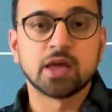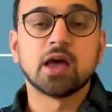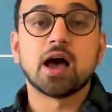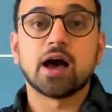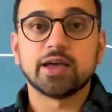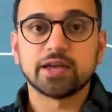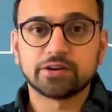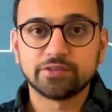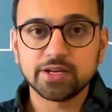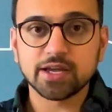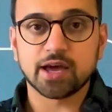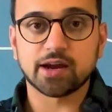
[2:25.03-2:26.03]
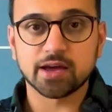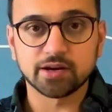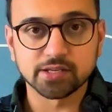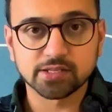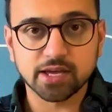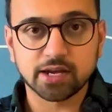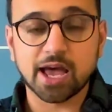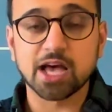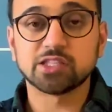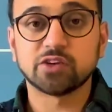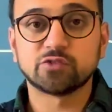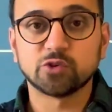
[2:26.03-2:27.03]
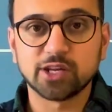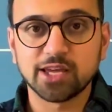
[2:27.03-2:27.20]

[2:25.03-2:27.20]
I agree, and I understand as of today